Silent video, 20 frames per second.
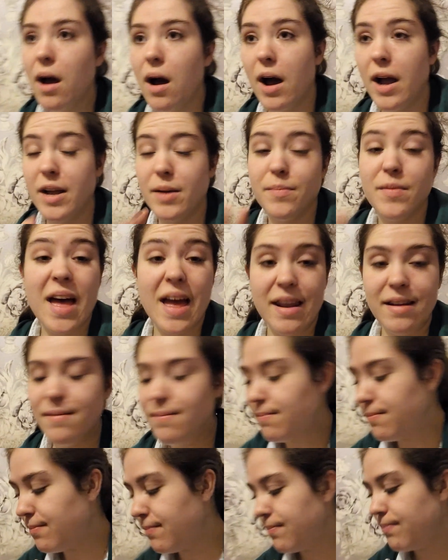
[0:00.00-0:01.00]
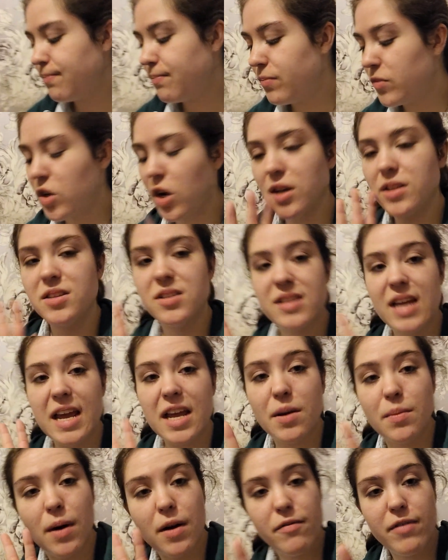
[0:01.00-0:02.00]
I am then going to
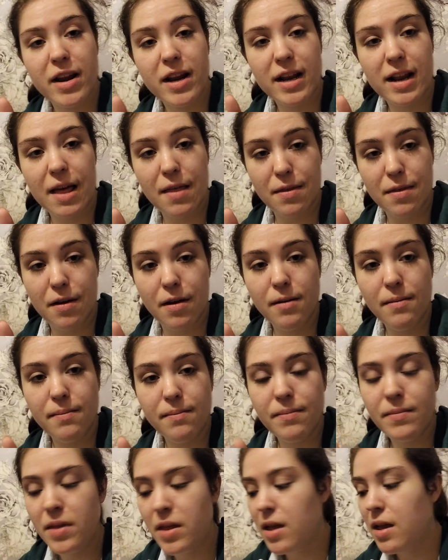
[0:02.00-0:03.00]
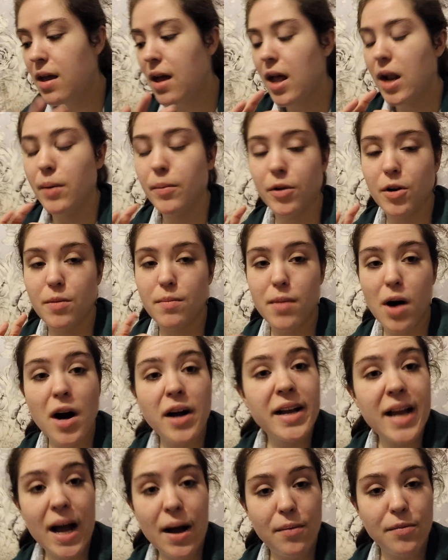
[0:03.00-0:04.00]
take my red leather, I'm going to
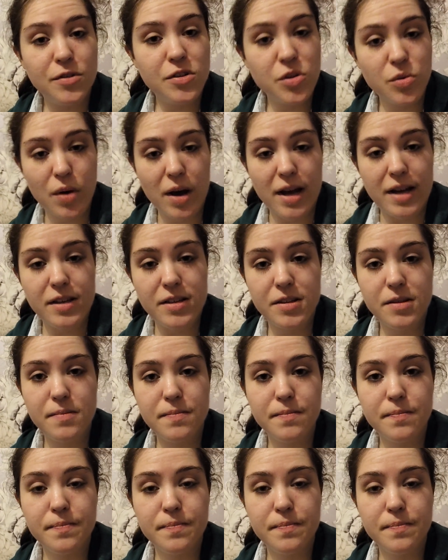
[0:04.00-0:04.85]
mark out the squares,